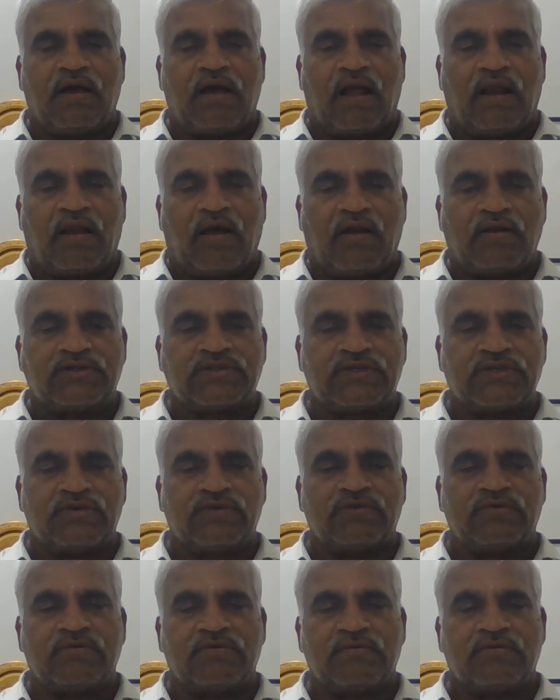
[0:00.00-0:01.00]
And
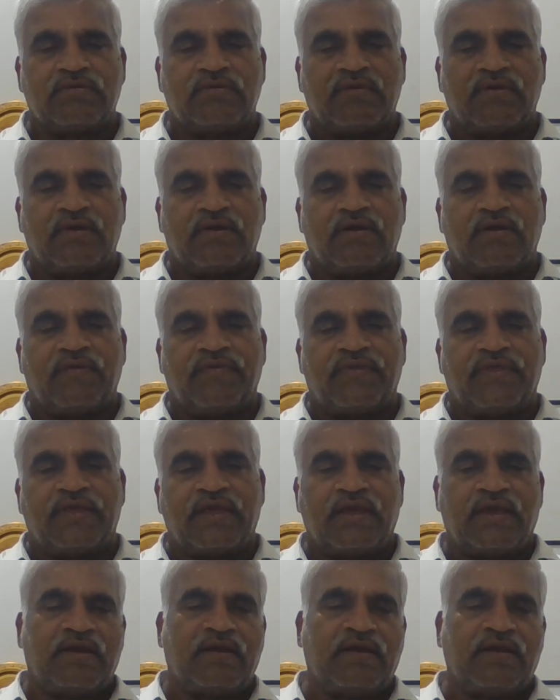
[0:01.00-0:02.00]
also
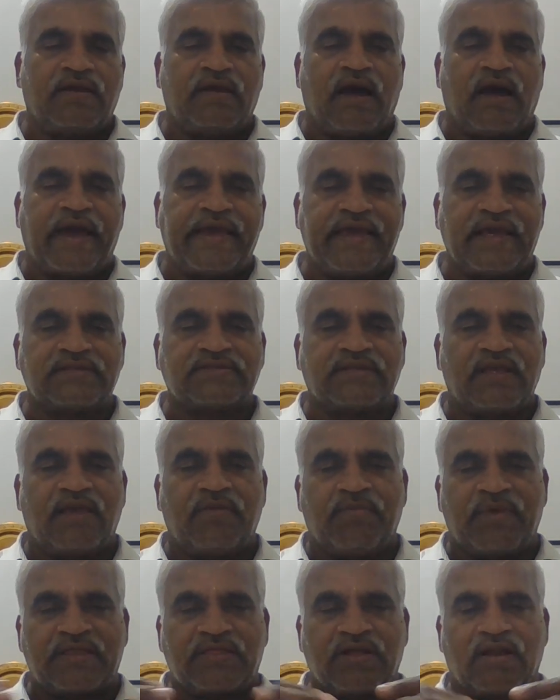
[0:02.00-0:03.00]
the ISI
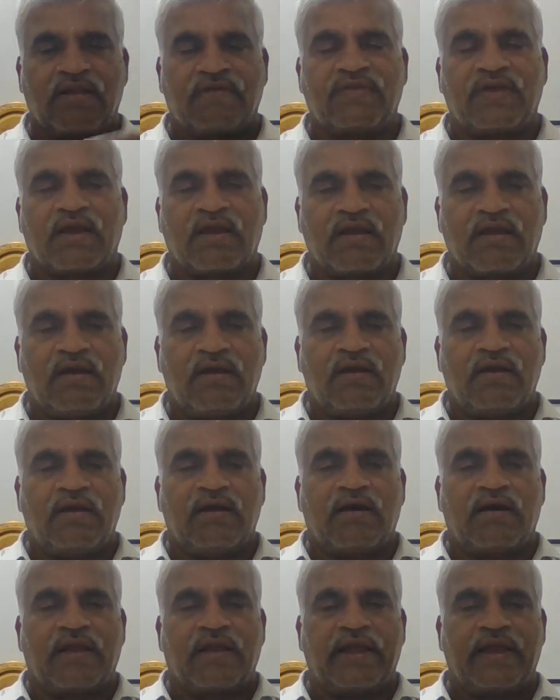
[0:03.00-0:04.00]
method of the
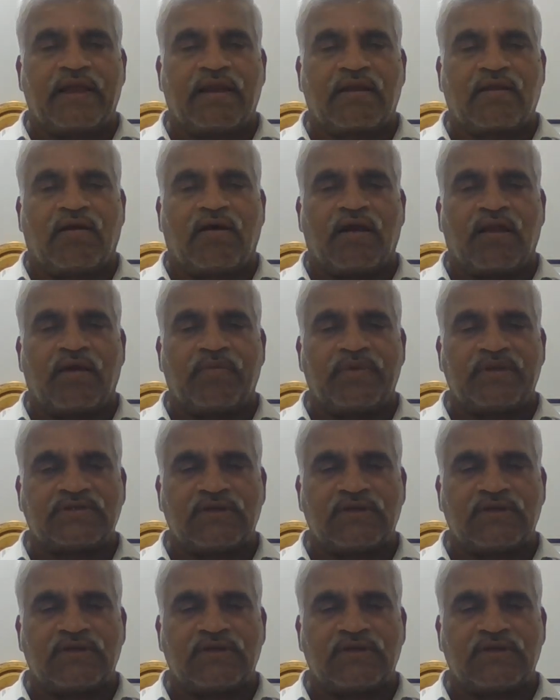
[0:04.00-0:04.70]
right column is